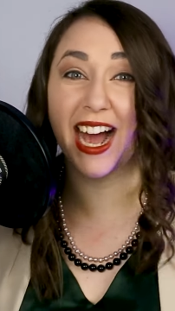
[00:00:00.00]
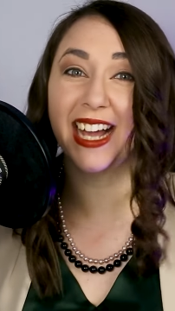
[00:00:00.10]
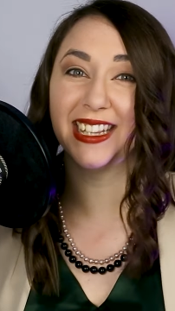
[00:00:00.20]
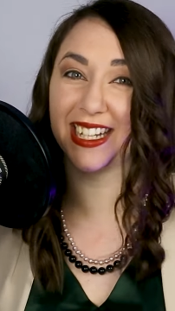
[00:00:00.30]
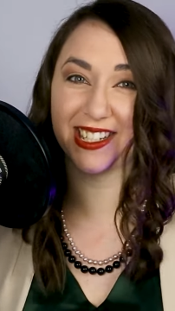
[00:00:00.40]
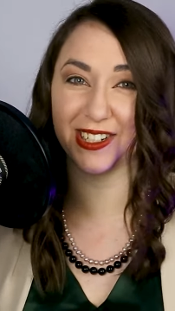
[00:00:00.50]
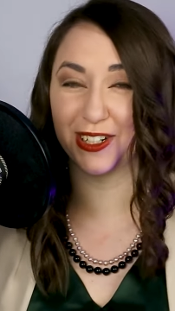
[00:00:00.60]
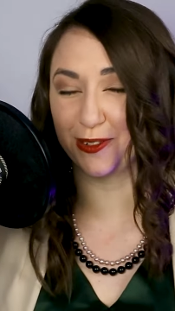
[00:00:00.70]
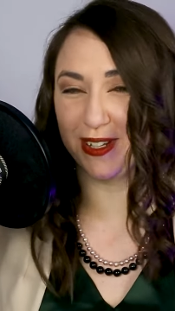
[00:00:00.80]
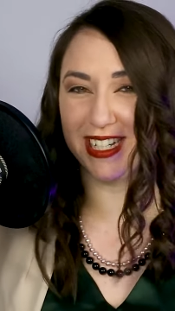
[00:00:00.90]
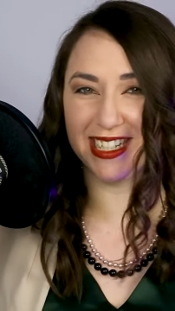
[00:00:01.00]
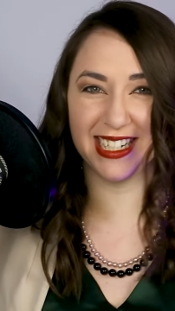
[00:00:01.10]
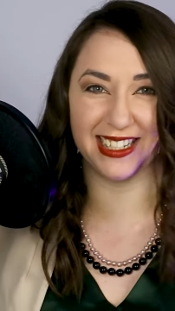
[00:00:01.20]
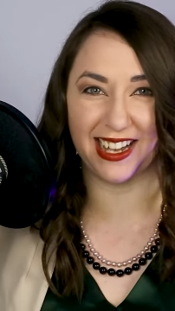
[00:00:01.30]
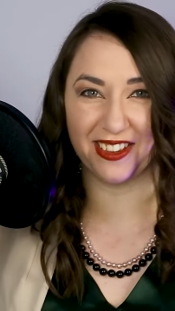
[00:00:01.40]
high luster
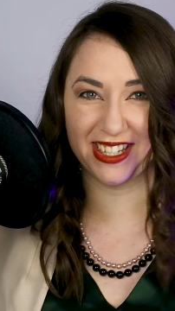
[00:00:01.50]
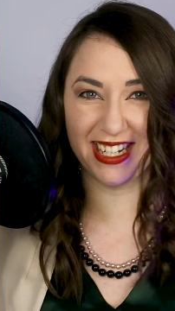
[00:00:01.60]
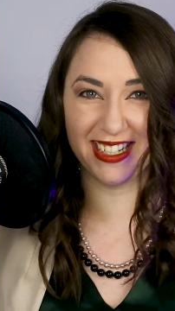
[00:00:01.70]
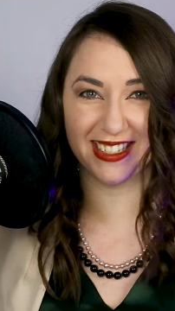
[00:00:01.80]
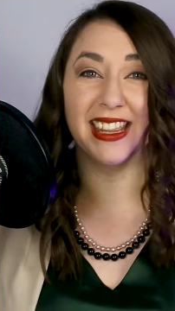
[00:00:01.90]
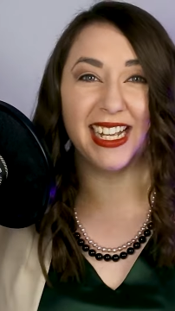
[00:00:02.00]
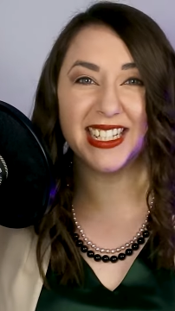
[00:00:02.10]
Akoyas and South Seas.